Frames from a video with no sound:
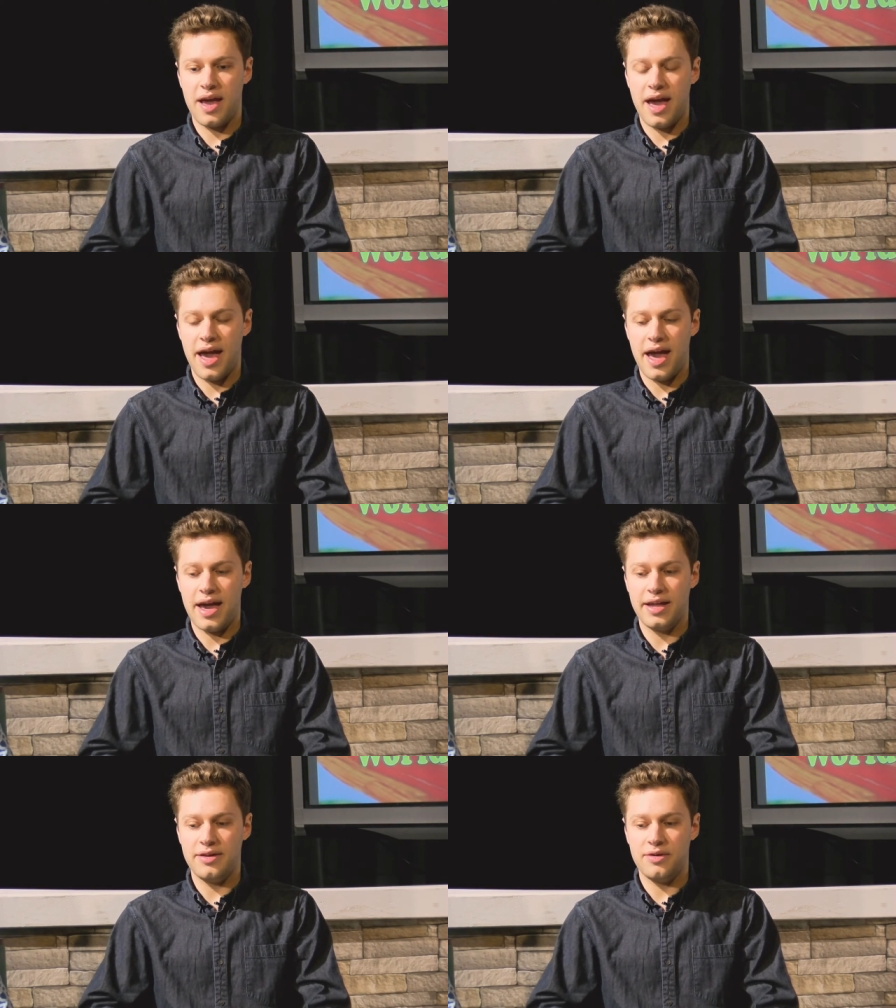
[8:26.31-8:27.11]

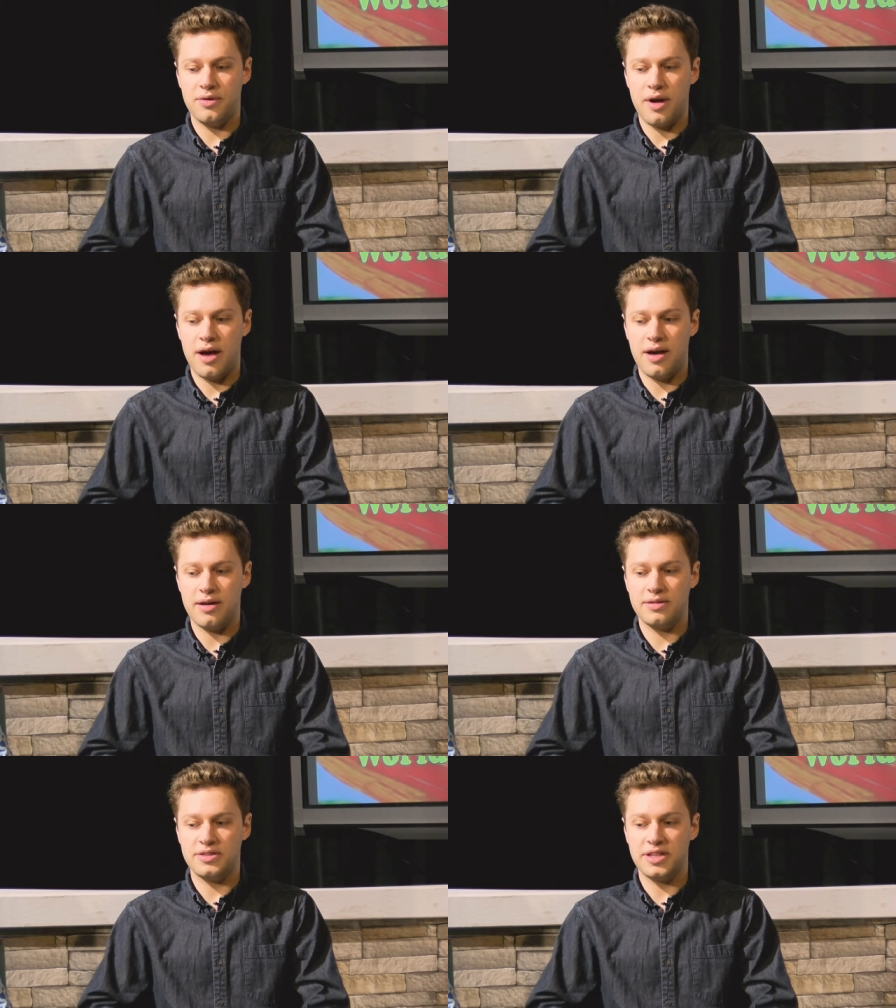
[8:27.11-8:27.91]
And
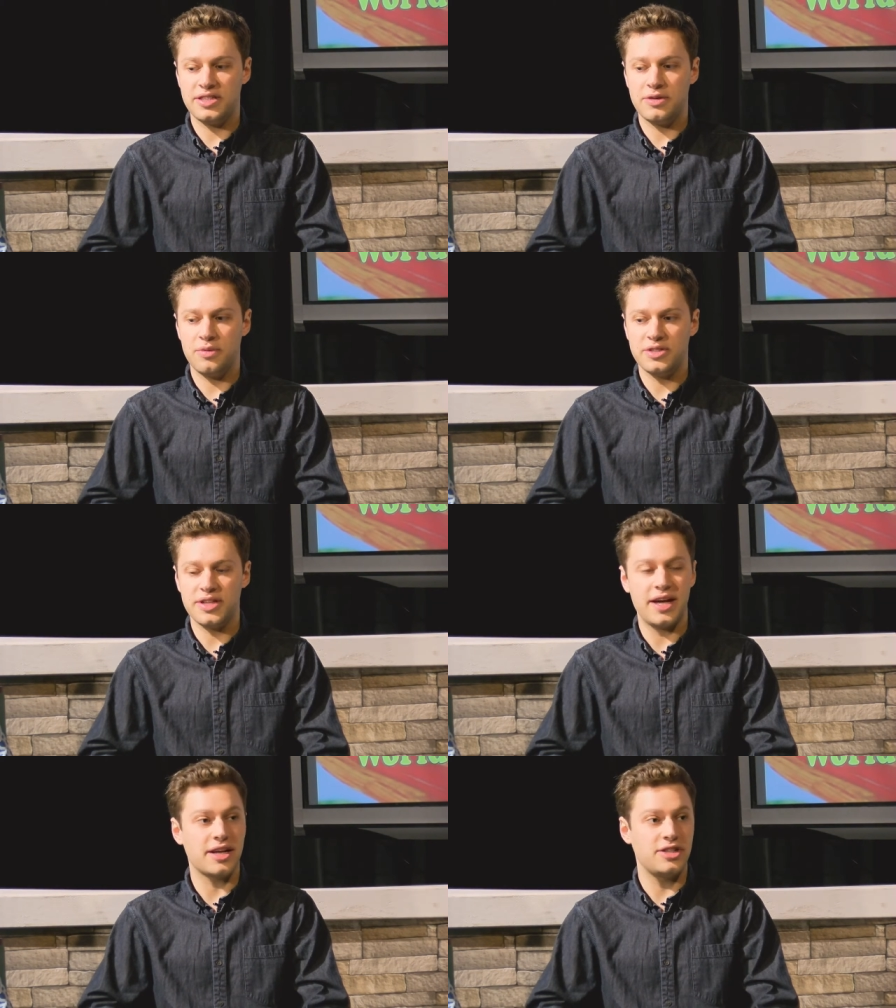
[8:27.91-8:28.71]
since it was
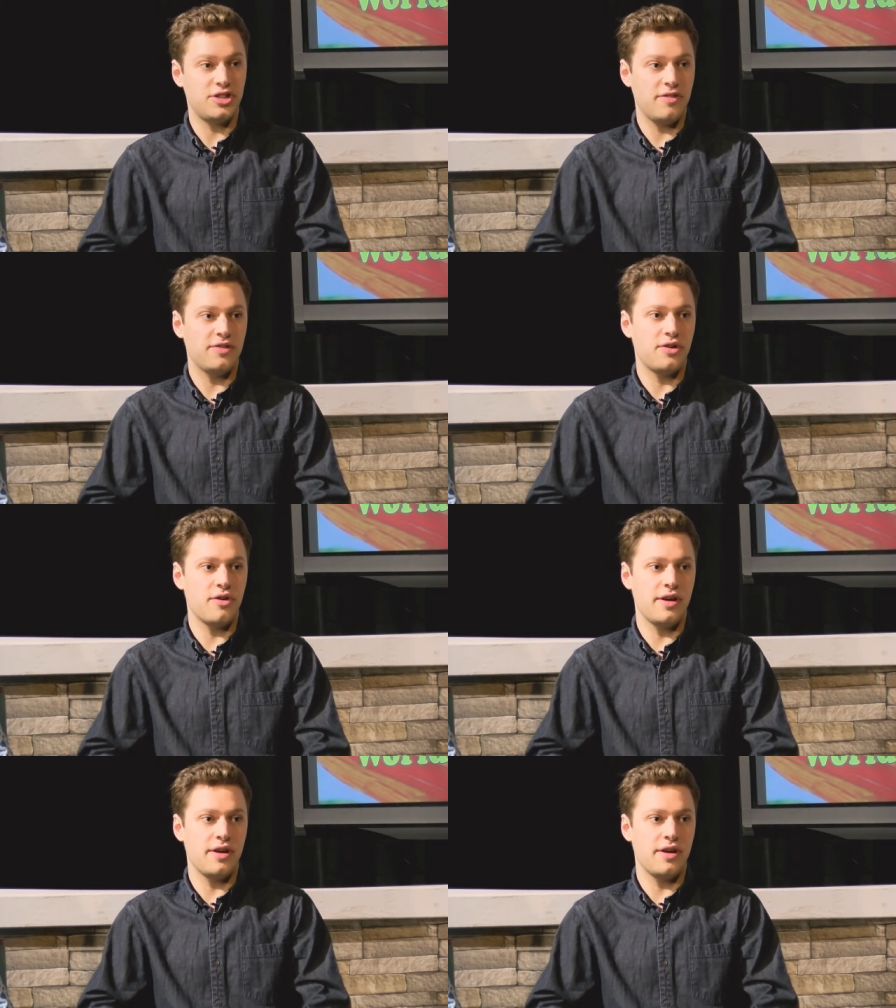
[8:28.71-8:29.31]
not a conservatory,